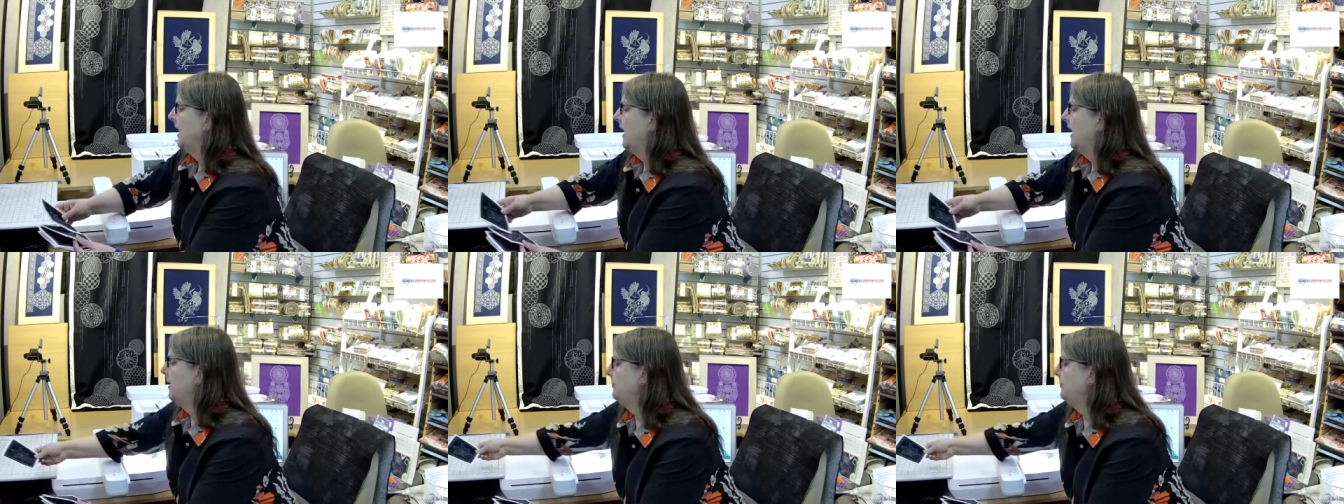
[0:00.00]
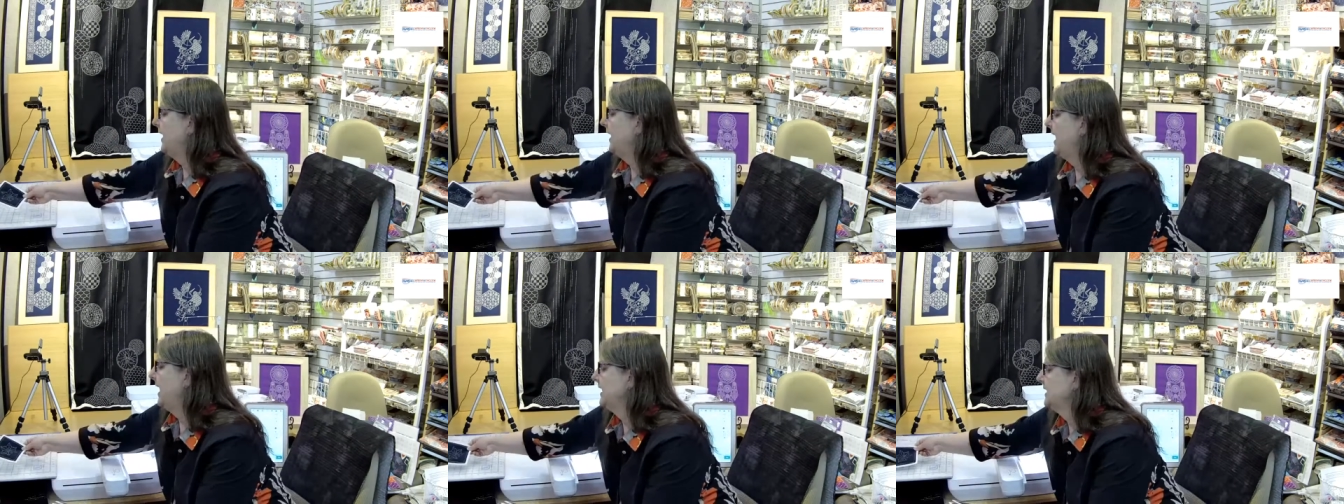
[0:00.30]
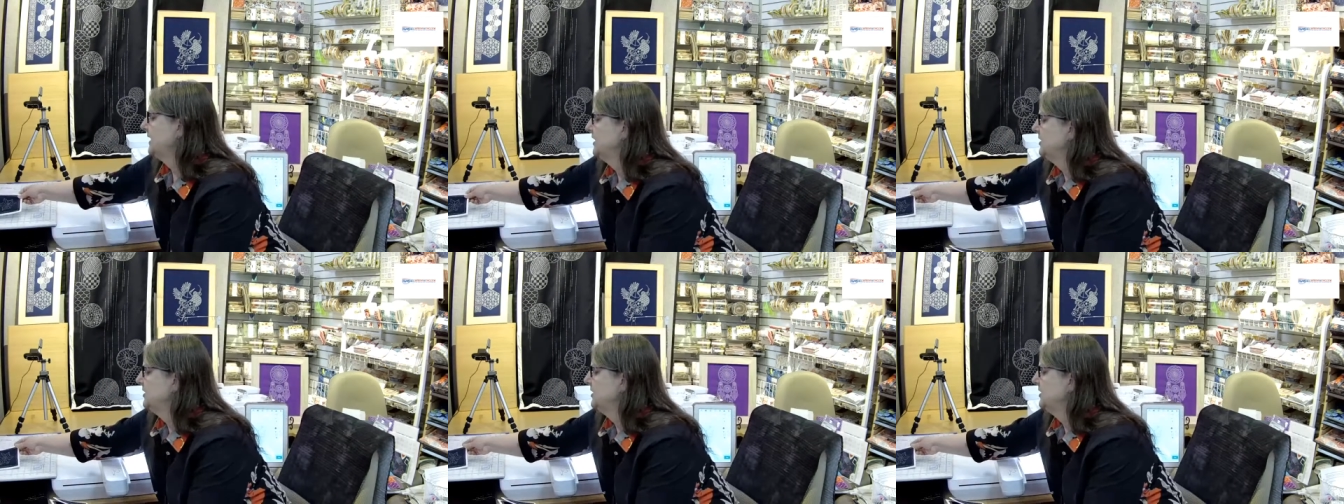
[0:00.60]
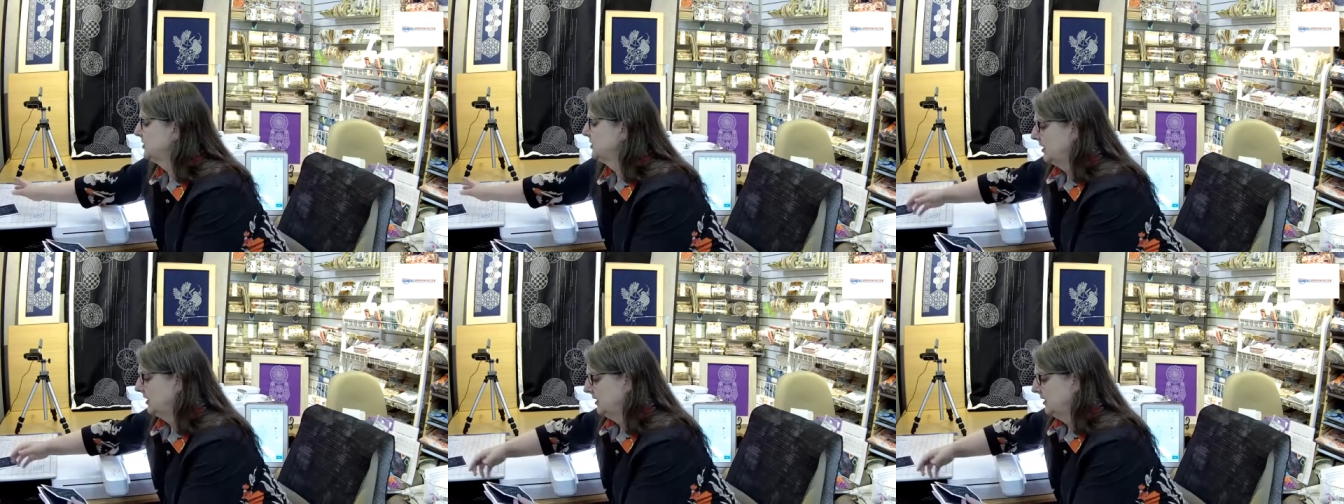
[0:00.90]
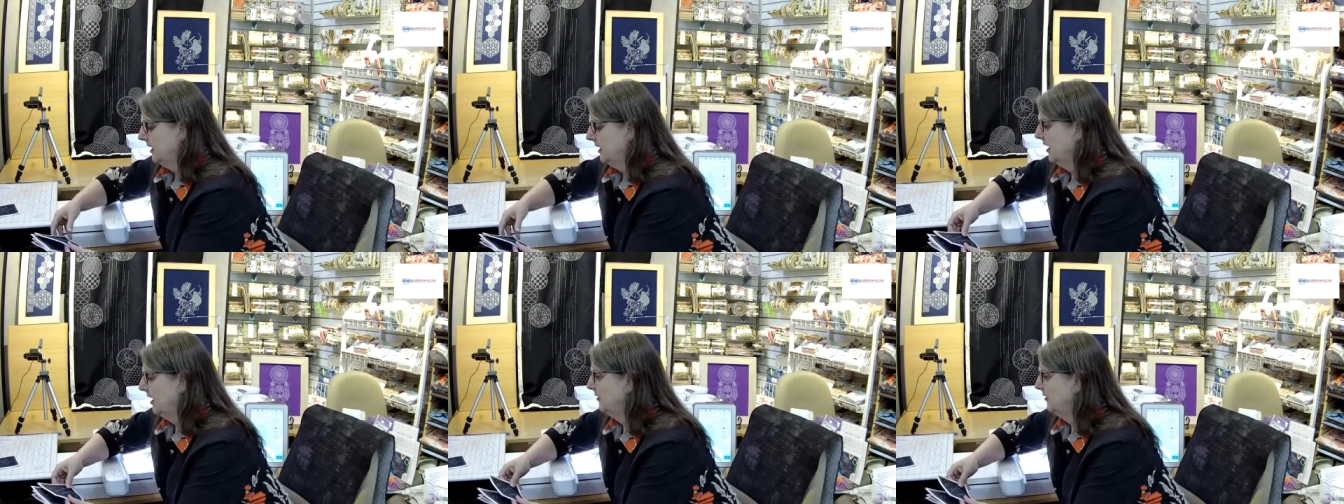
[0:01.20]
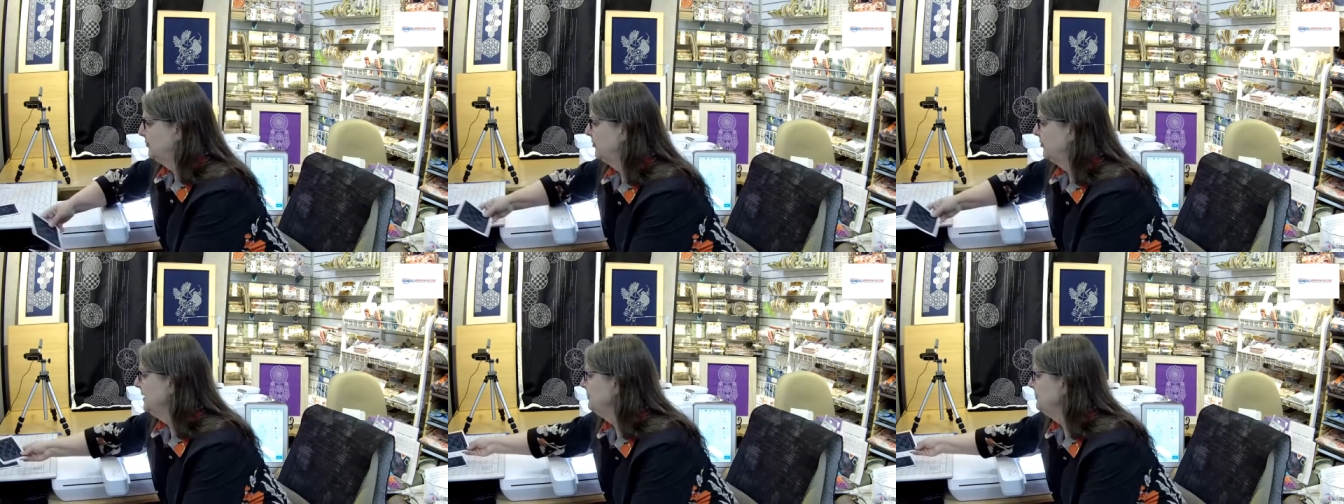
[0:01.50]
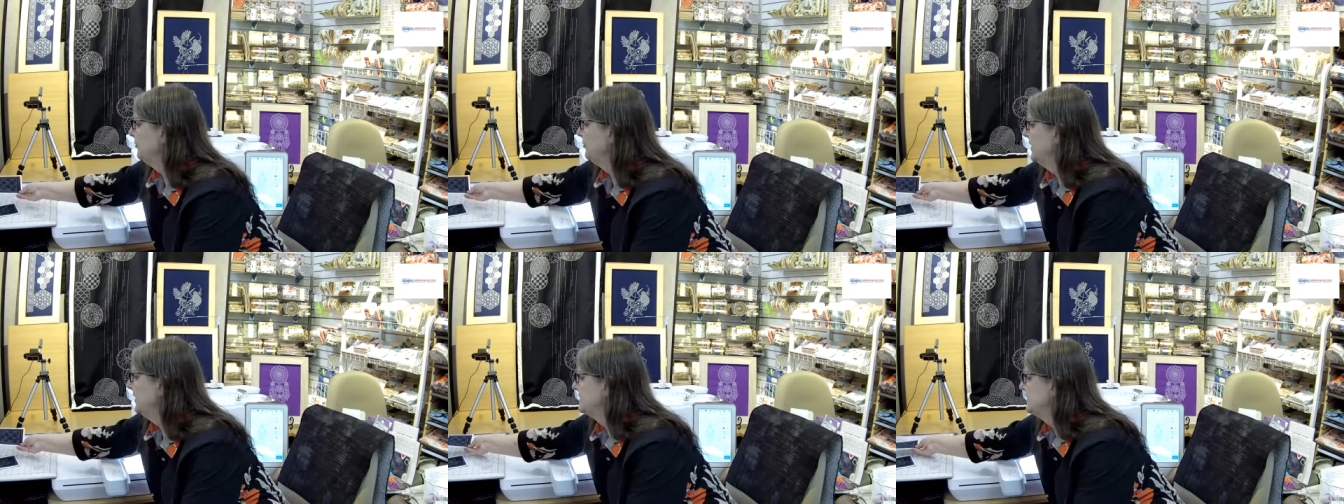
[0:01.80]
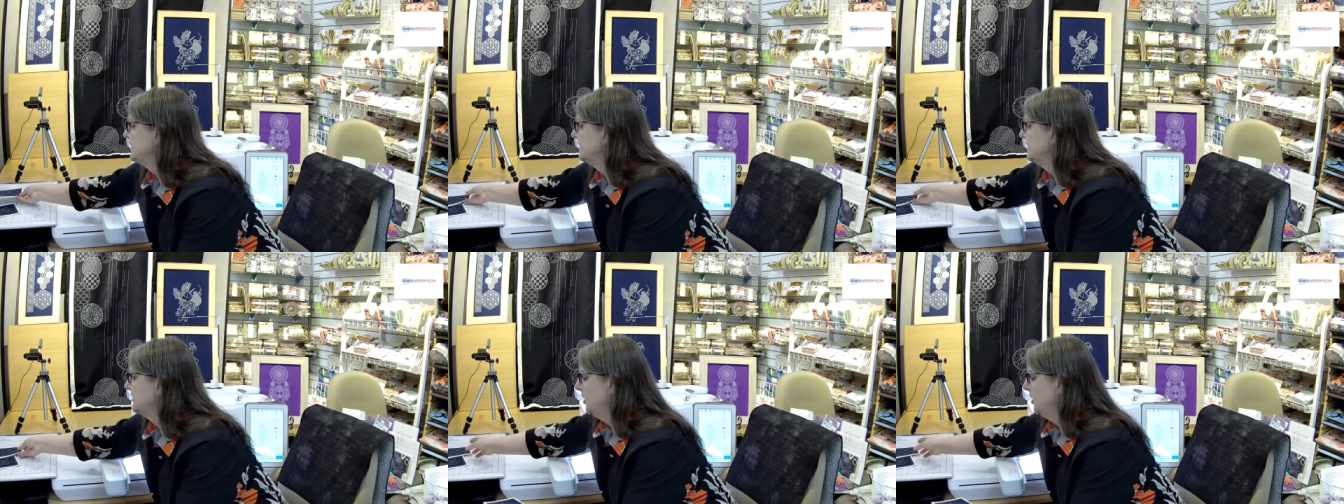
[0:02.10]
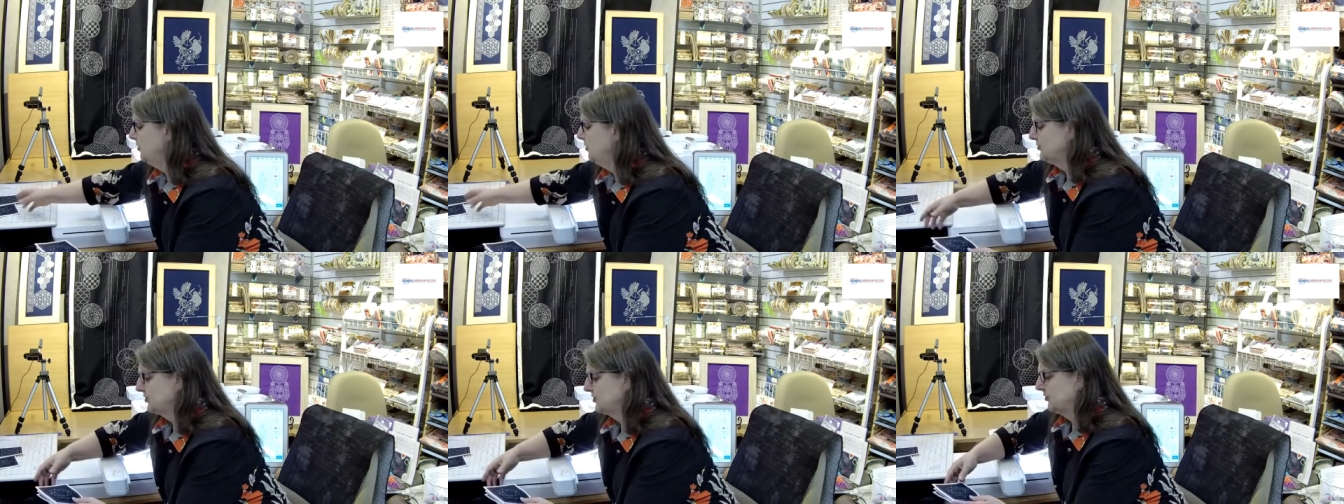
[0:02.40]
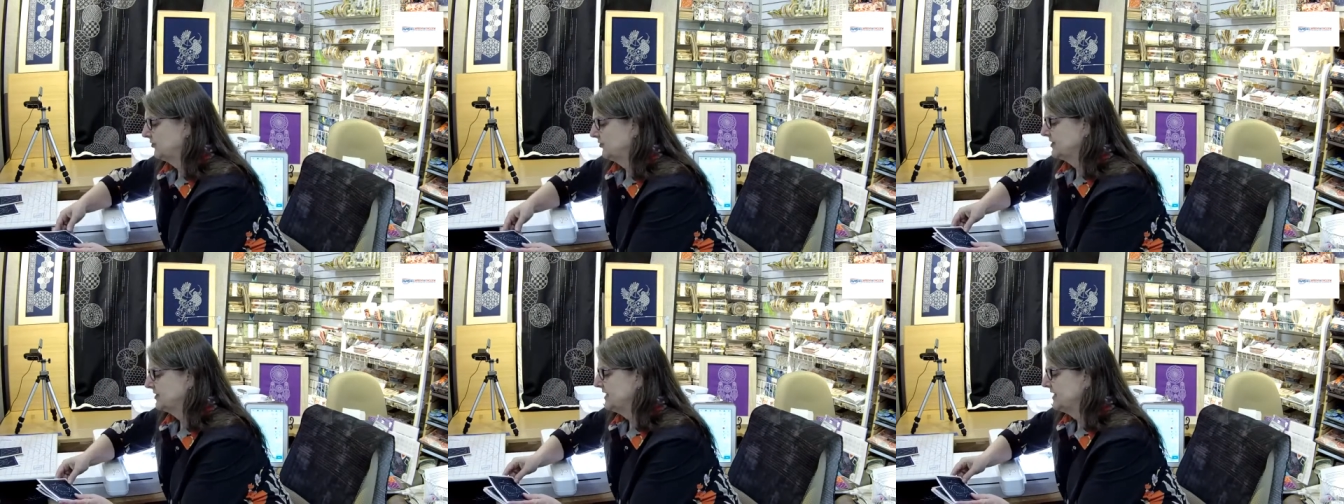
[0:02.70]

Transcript: a package of pre-printed coasters.